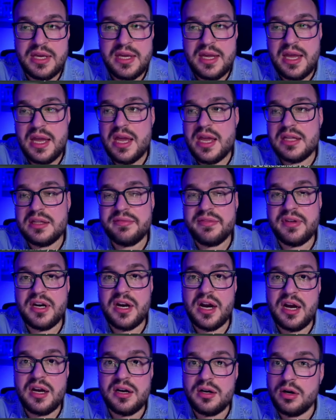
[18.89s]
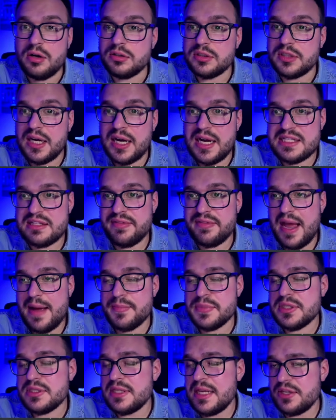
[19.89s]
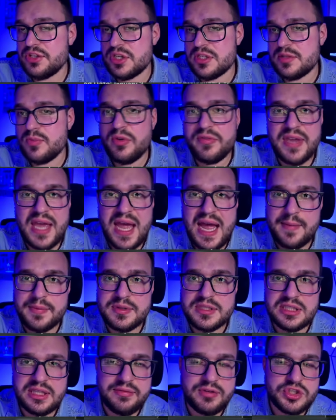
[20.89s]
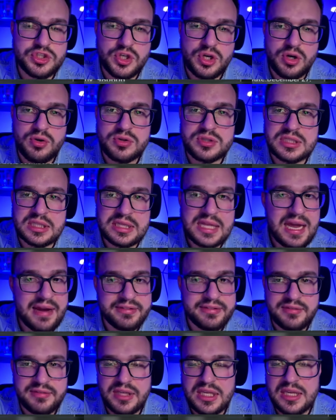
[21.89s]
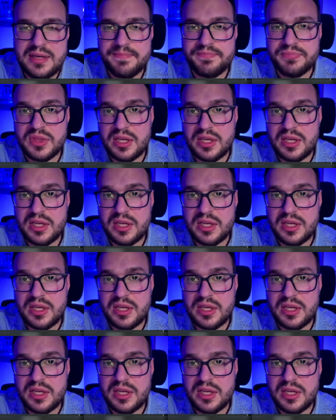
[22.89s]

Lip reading: And there are all kinds of apps such as movie apps, TV shows, live TV,